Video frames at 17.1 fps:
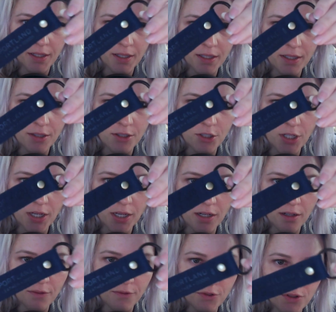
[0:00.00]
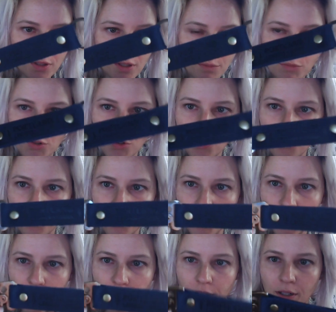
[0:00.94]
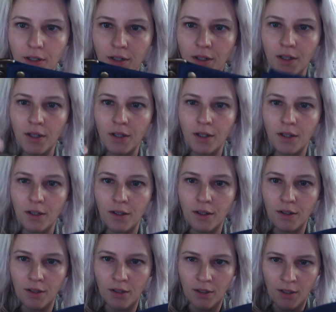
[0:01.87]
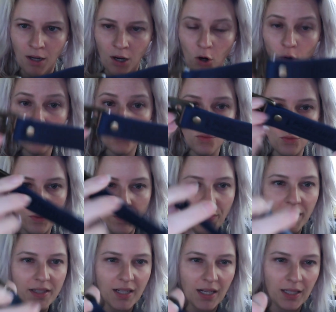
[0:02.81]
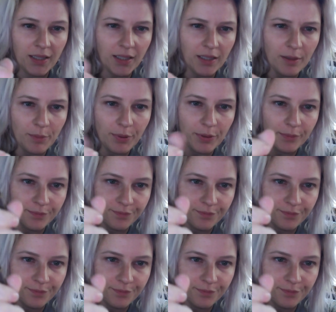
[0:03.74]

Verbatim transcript: keychain of some sort. Ooh, that's a clip.